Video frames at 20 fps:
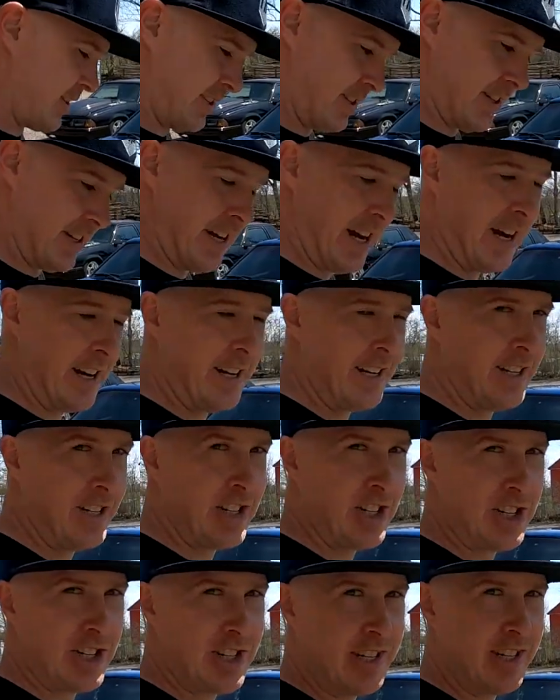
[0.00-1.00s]
So the 90
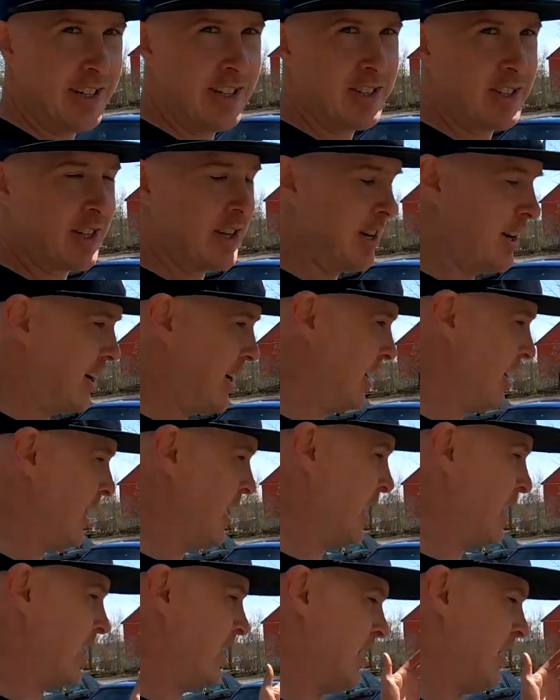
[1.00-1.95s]
GT is gone.